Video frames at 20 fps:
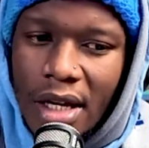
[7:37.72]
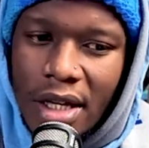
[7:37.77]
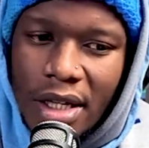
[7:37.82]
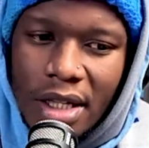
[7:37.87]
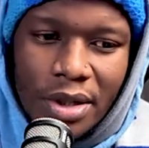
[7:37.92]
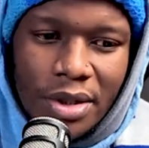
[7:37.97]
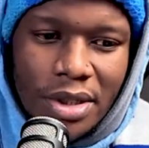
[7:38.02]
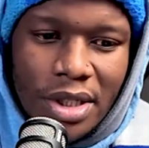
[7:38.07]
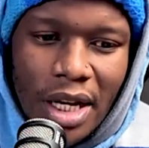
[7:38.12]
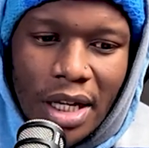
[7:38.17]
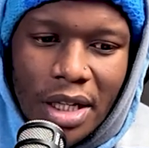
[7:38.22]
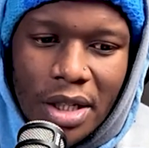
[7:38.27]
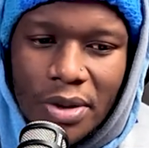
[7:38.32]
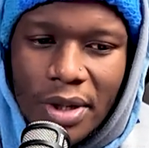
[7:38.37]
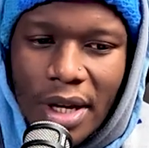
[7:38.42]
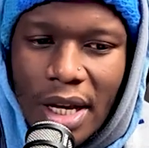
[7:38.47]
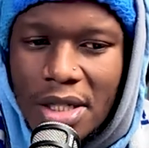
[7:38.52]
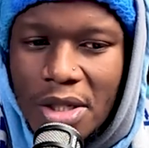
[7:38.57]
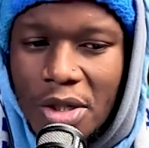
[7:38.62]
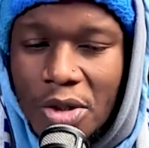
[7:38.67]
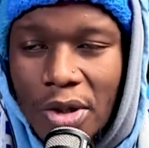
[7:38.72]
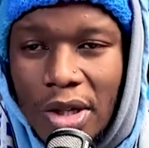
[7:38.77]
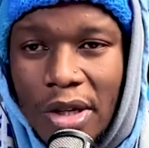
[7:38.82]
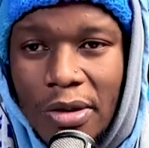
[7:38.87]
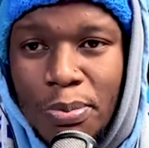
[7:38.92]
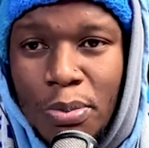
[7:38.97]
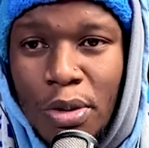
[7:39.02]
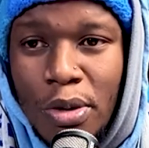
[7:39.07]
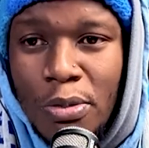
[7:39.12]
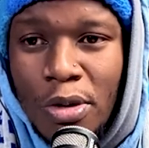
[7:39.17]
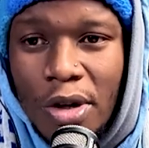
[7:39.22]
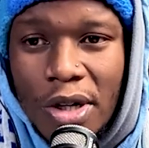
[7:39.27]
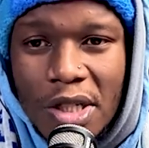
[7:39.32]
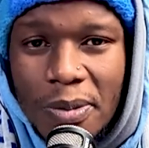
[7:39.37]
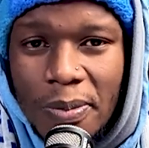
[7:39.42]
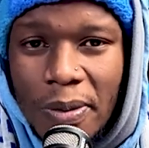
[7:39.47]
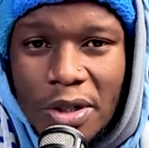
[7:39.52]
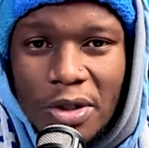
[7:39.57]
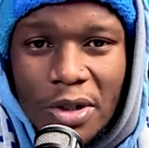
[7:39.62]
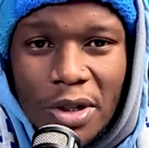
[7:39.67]
He was like, you guys need to put more
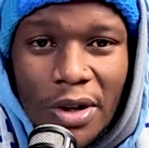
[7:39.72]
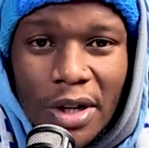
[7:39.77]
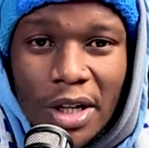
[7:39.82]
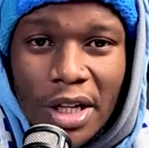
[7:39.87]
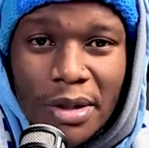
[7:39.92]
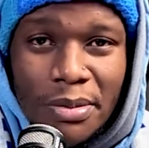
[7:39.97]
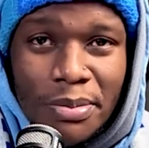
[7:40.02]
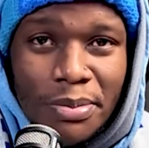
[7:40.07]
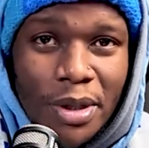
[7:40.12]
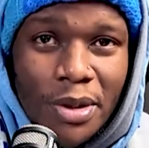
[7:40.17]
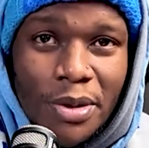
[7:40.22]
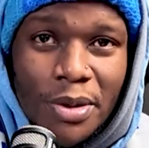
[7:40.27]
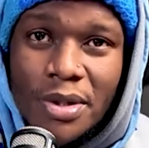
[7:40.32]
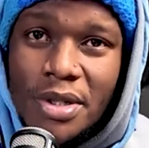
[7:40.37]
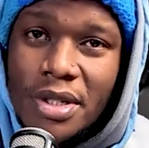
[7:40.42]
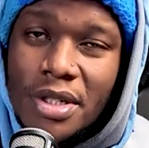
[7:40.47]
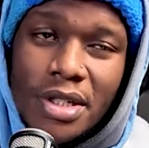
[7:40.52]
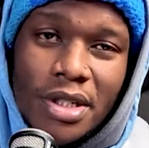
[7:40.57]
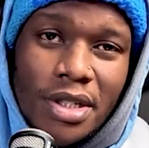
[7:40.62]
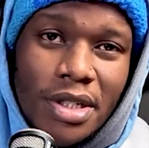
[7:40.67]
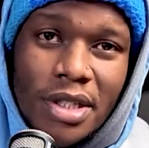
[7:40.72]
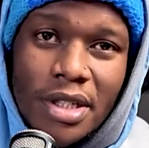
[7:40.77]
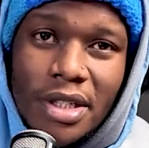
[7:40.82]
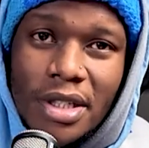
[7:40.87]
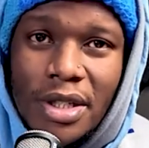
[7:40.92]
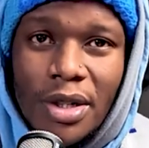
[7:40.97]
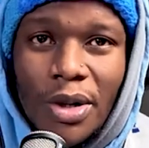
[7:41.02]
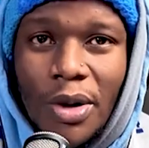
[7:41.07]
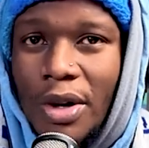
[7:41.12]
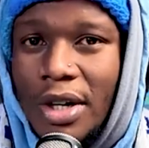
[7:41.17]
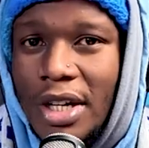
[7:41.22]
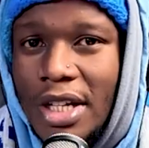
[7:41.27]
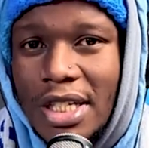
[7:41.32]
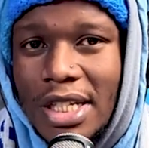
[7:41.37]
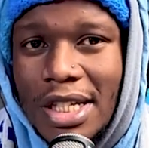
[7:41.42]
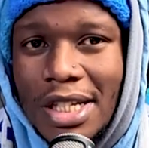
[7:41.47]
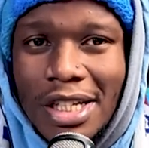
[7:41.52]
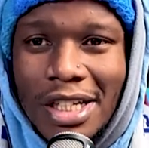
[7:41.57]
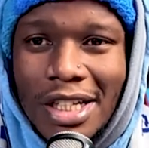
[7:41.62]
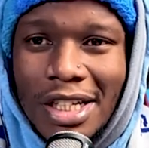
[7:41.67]
respect on our name, because
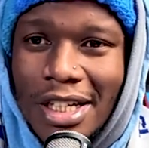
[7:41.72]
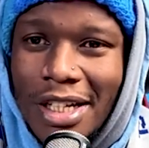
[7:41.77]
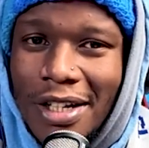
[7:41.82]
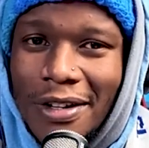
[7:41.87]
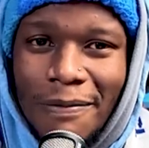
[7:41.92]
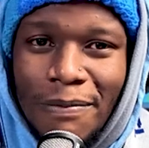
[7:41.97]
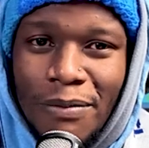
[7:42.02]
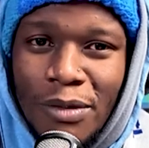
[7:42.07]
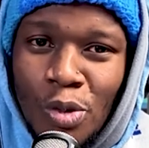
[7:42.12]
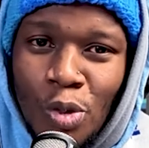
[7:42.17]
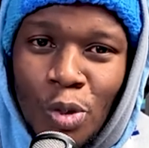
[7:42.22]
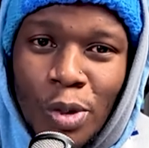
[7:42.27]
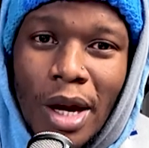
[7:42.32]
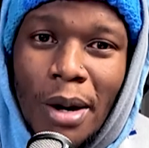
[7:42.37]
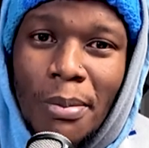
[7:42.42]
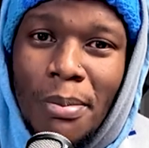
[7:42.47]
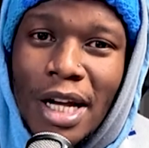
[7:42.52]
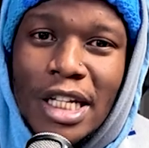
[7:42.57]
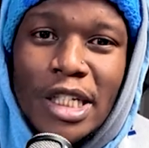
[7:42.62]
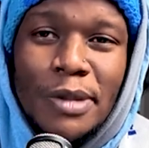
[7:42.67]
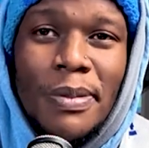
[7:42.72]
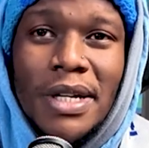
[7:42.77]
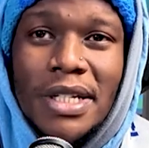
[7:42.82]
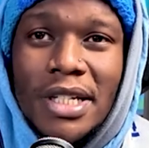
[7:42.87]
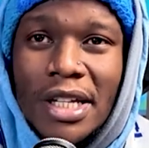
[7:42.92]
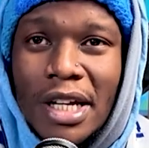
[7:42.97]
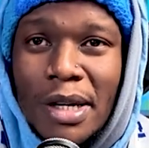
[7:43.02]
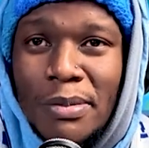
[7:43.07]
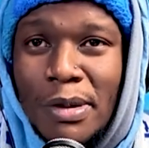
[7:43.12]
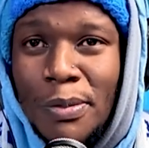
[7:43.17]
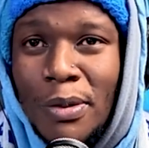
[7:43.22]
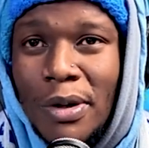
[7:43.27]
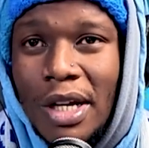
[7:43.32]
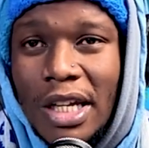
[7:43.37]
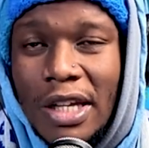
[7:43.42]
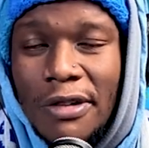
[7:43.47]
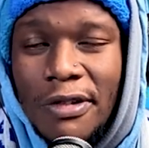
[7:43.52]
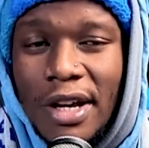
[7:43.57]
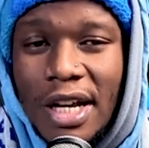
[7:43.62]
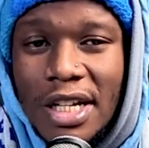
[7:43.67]
honestly, we are much better than people are
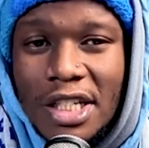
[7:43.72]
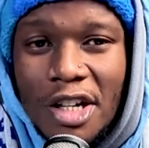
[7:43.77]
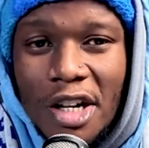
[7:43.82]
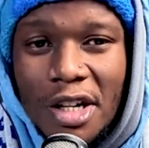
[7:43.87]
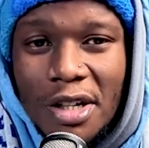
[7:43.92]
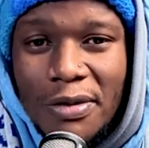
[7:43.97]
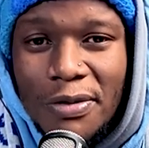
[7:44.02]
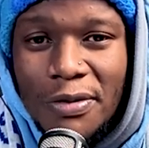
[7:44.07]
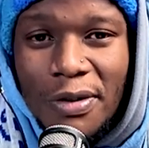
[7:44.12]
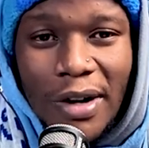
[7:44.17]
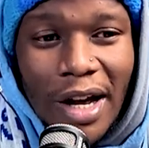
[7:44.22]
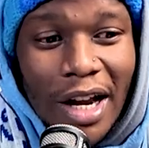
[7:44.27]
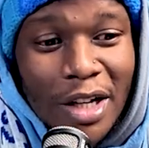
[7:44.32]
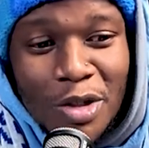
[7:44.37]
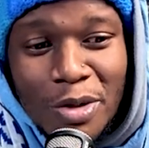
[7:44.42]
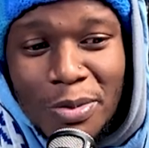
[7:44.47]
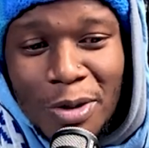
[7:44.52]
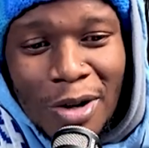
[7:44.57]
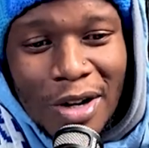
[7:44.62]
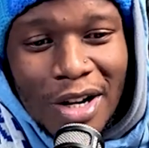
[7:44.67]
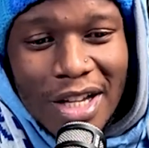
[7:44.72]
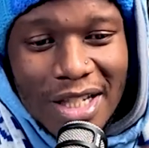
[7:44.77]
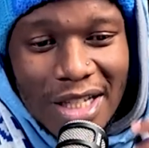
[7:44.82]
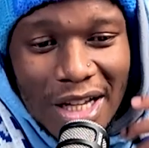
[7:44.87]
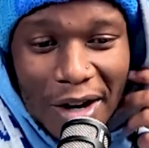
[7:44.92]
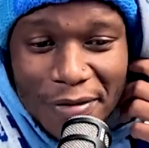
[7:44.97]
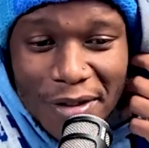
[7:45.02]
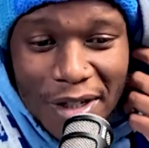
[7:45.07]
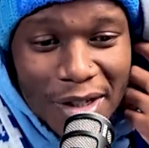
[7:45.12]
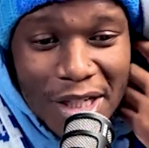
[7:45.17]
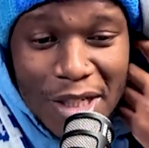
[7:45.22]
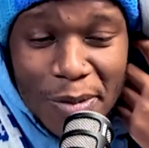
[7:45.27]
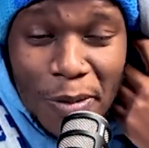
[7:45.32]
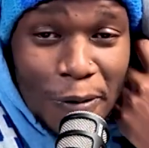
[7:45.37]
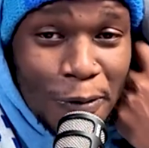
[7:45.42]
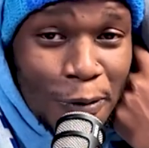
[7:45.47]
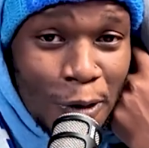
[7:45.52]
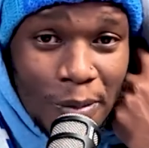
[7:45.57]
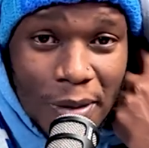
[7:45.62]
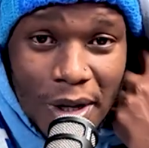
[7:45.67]
giving us credit for. And to be honest, after this
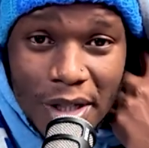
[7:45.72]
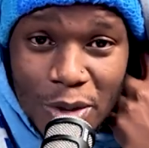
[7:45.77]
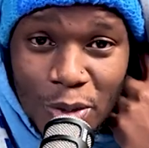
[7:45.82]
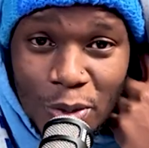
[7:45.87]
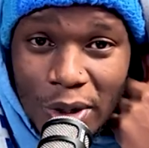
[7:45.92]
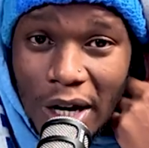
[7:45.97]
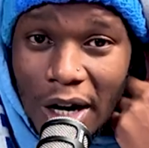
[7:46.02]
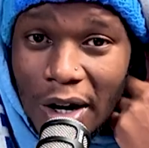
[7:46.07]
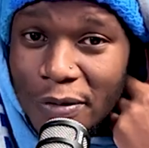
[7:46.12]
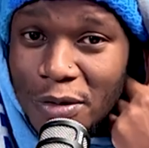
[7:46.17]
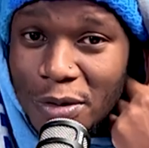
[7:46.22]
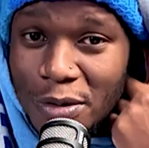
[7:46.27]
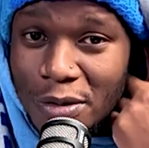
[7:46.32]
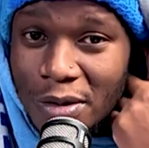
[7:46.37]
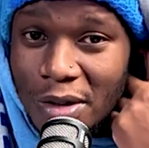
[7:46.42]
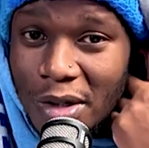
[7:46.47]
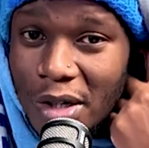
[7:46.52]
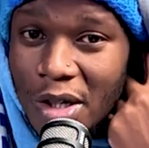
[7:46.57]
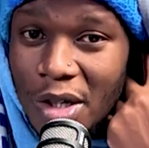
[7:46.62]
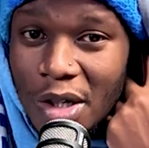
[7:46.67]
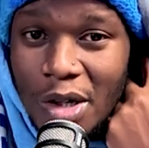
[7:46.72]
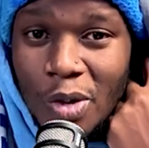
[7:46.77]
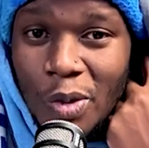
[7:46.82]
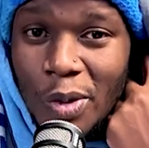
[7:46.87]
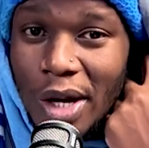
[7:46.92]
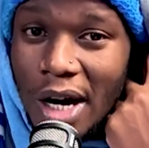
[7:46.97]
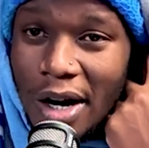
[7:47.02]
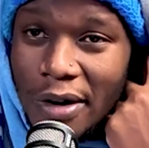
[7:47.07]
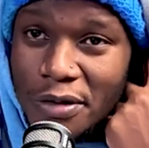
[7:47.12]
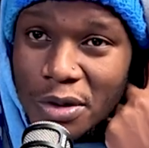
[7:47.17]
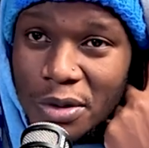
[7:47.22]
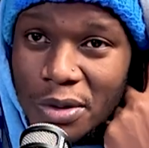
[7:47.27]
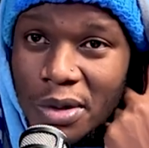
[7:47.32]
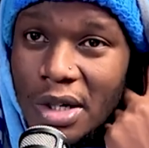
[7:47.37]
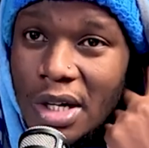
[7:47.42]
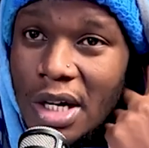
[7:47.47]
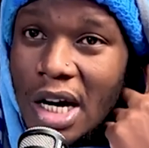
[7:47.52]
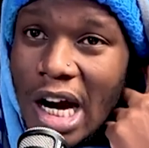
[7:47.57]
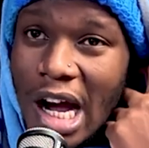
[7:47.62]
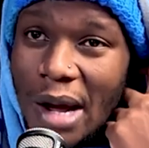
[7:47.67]
performance, we have to.
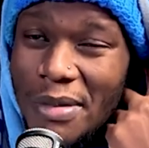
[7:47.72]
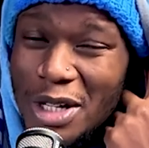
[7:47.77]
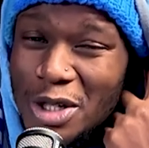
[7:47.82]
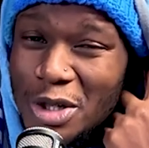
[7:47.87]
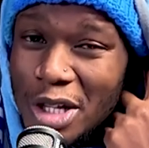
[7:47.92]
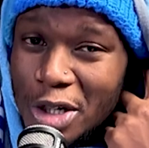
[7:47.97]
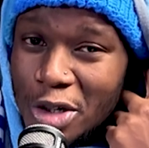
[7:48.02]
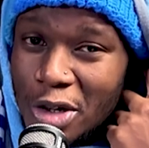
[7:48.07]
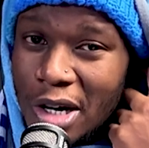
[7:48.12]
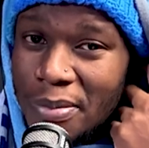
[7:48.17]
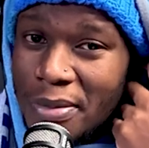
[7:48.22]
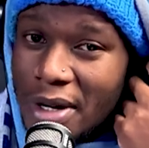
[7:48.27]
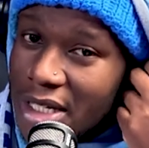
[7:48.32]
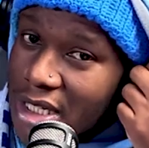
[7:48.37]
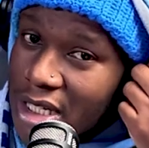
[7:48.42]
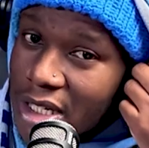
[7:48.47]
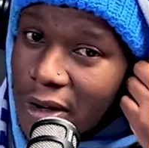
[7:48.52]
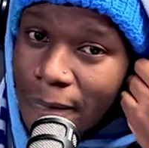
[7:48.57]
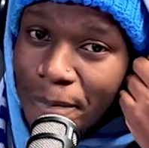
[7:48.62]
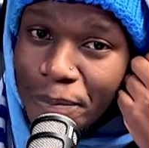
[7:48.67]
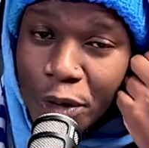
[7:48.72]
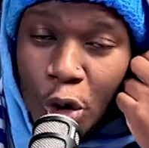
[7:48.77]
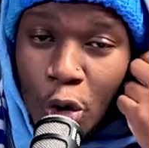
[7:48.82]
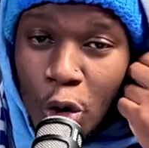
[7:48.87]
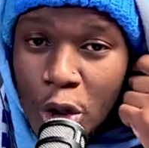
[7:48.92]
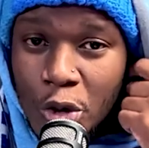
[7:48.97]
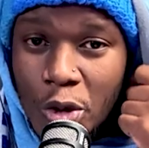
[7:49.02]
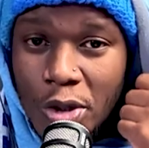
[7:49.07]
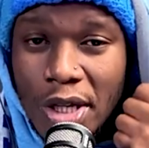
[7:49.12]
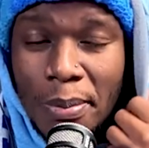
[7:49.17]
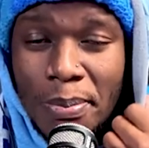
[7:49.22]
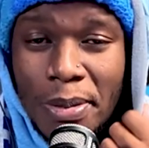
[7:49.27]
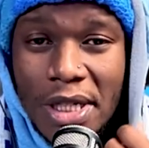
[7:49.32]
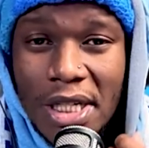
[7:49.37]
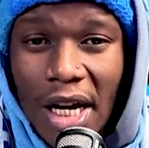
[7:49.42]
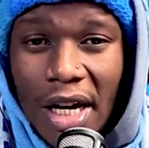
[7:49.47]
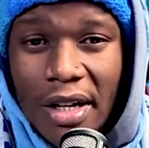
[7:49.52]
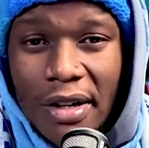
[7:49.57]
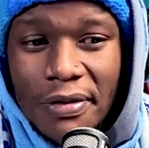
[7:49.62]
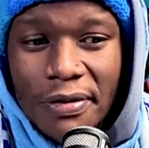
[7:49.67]
Coming to the tournament, coach was a
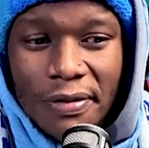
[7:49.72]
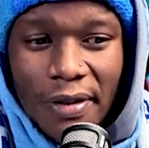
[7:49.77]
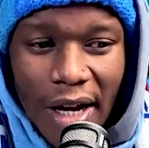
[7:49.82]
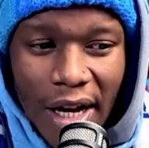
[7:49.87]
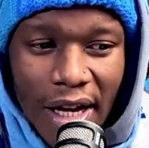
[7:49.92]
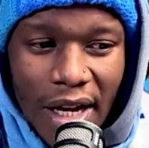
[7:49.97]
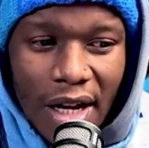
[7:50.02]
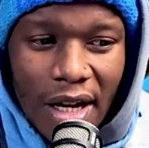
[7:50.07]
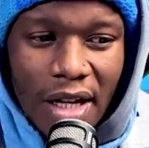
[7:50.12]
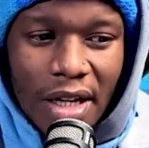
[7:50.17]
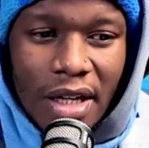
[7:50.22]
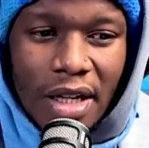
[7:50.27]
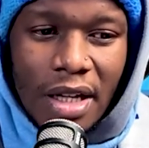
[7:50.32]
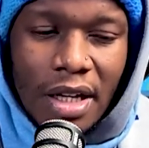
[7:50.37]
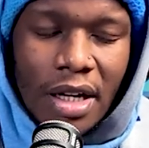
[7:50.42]
bit under fire.